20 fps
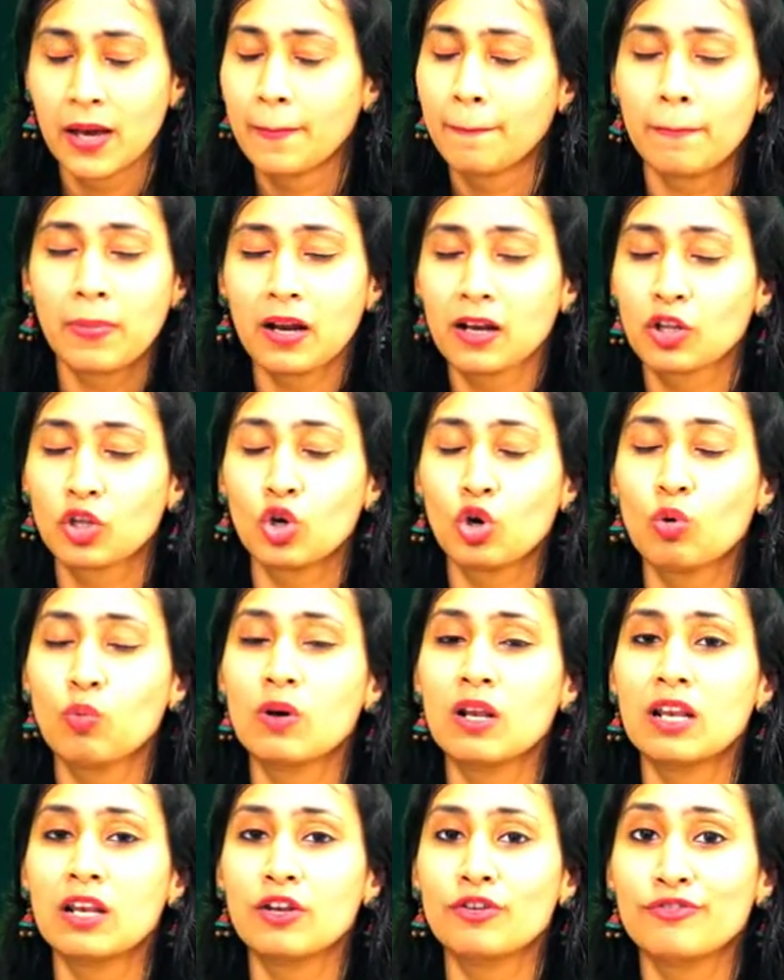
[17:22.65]
But you
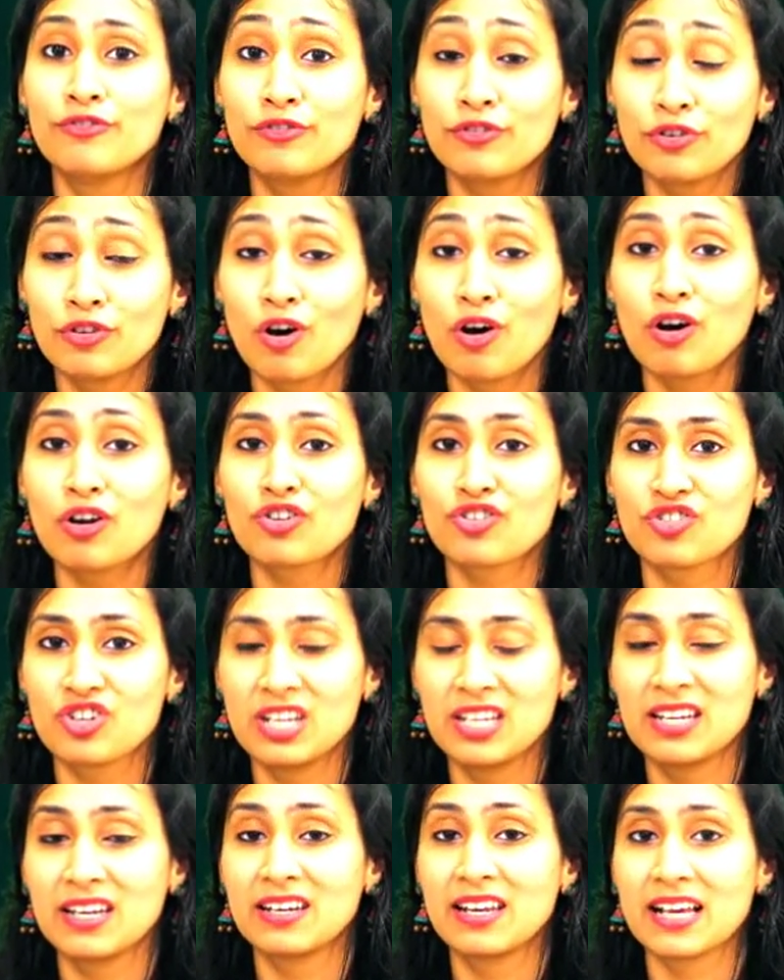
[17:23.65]
will not
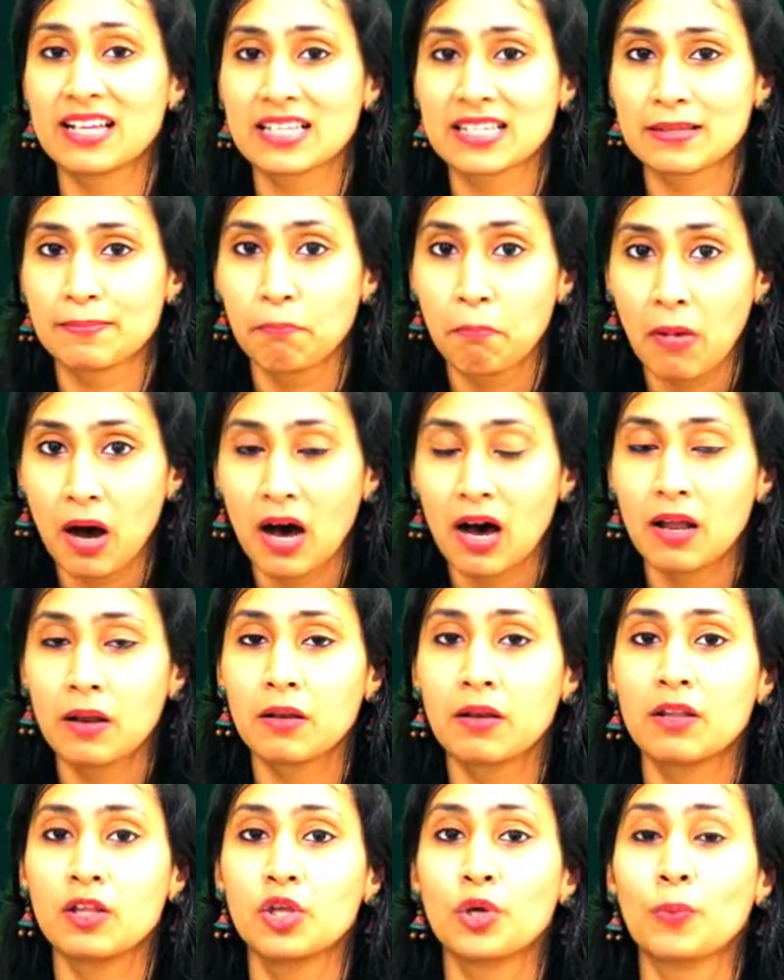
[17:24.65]
read it as
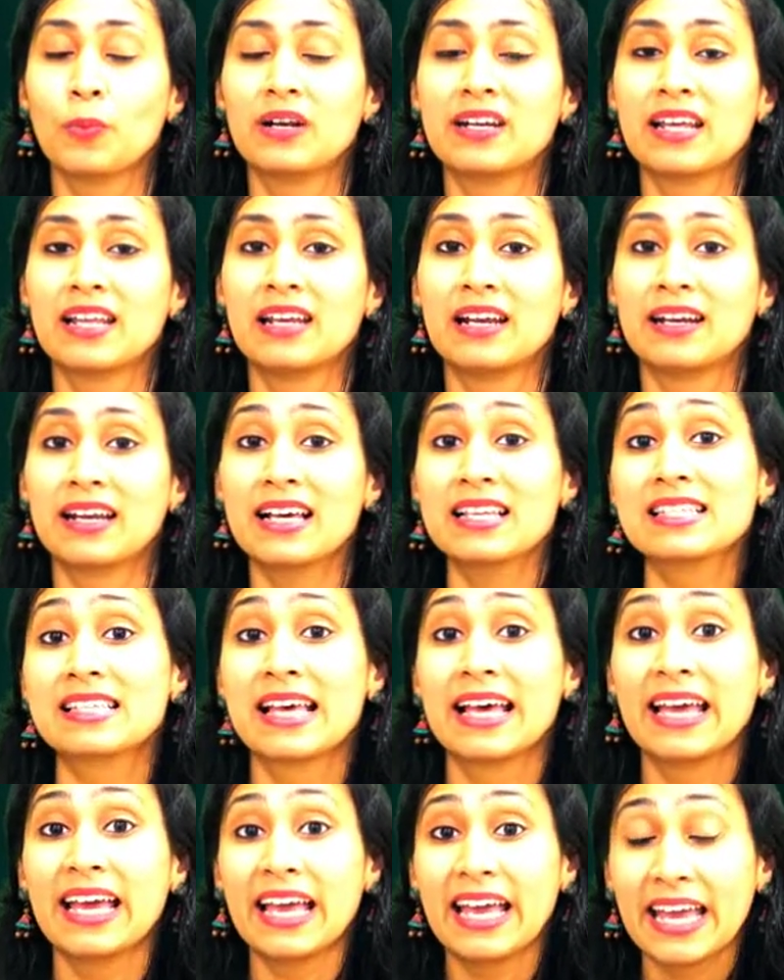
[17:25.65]
man, you will tell it as
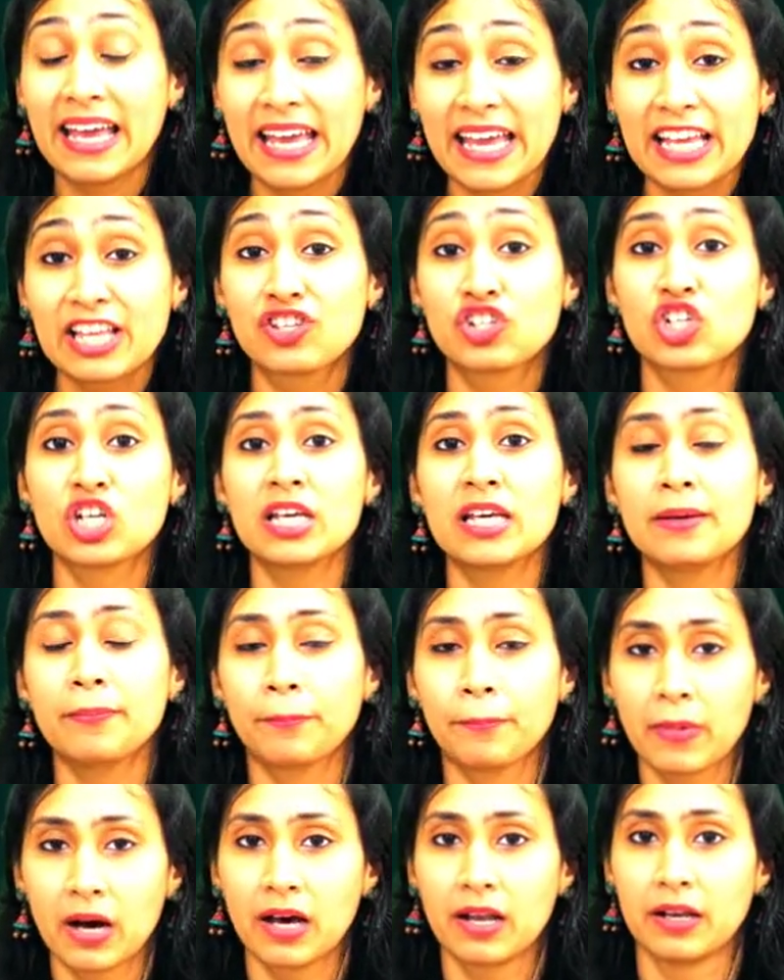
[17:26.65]

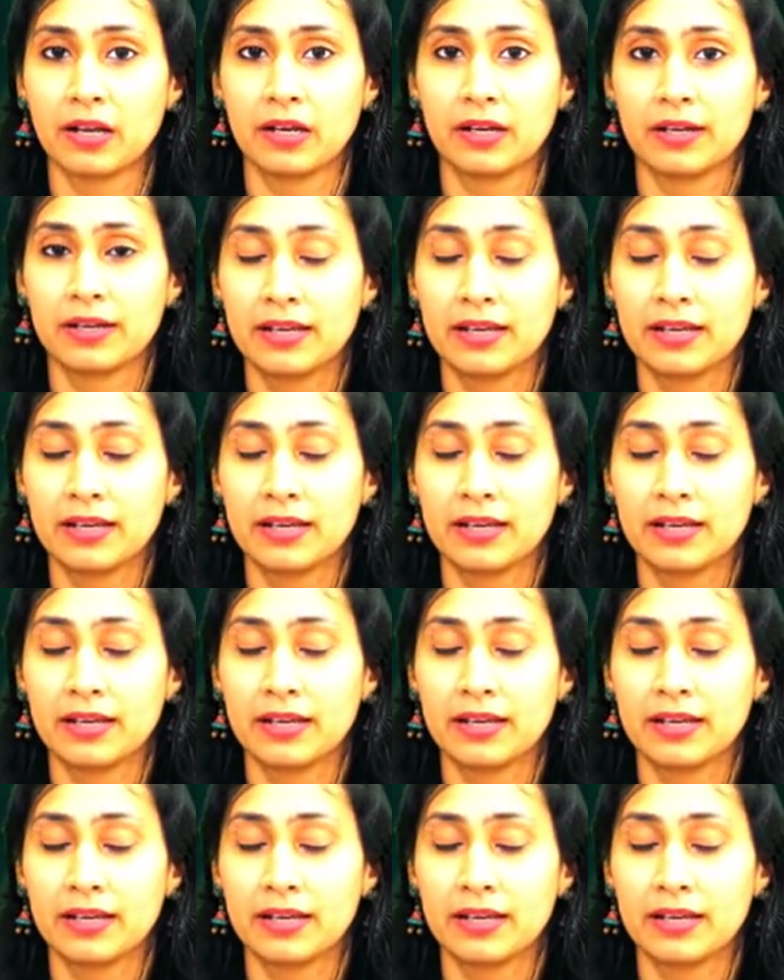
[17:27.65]
ichiman.